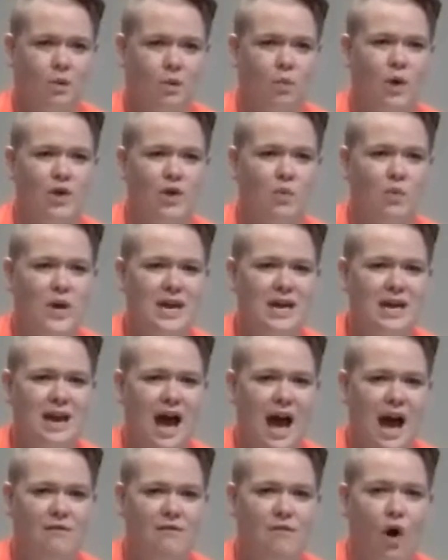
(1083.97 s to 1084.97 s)
where we
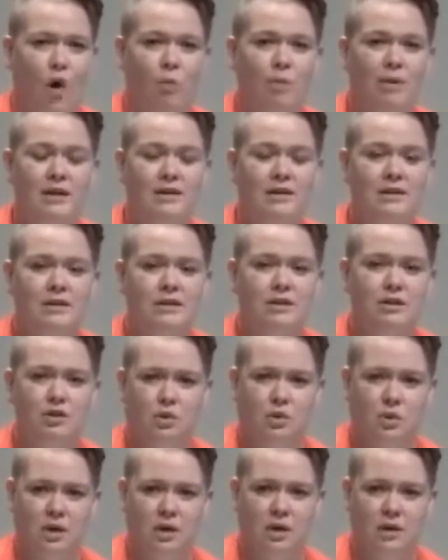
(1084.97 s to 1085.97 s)
have opened the
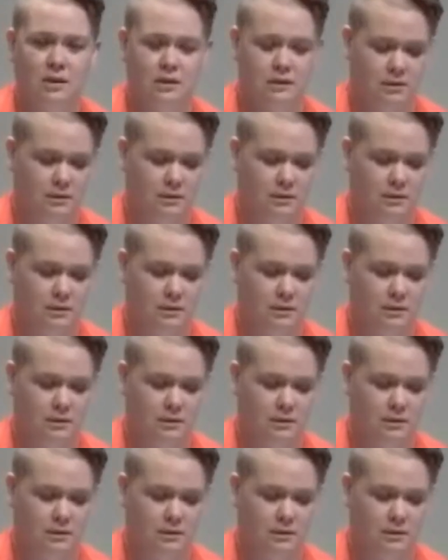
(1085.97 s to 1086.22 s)
door